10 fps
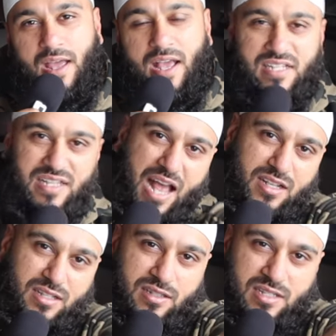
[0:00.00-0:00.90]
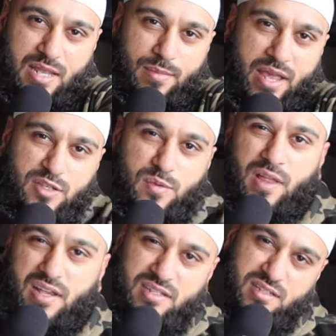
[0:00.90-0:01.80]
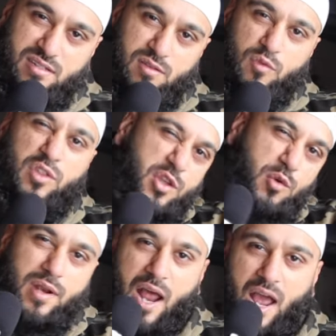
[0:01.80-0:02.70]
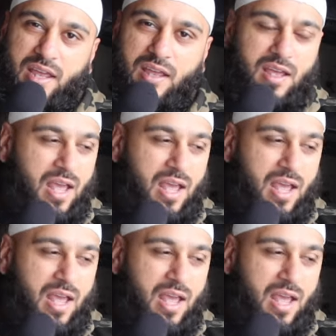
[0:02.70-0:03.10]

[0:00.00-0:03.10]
Isn't that the same case with us, with you and I?